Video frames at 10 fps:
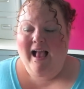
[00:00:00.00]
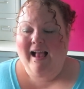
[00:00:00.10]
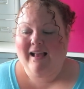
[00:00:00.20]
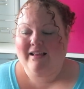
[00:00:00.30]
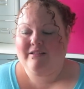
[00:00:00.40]

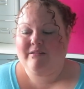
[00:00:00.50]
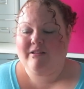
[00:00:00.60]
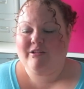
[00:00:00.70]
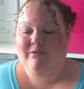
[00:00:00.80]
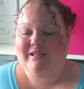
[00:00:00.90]
And
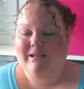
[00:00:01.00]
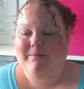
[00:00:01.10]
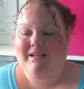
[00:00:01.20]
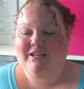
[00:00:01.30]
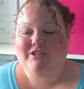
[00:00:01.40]
you said,
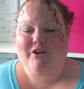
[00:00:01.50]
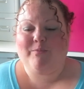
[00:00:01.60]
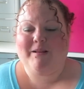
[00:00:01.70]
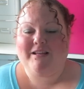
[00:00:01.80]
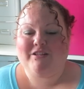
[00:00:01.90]
please show,
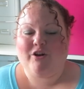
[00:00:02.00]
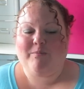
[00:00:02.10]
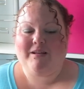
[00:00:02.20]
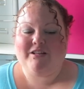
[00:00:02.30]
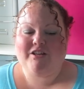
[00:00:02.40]
please show,
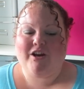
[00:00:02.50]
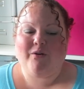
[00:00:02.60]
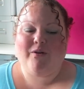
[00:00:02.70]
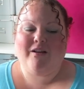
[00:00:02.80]
please show.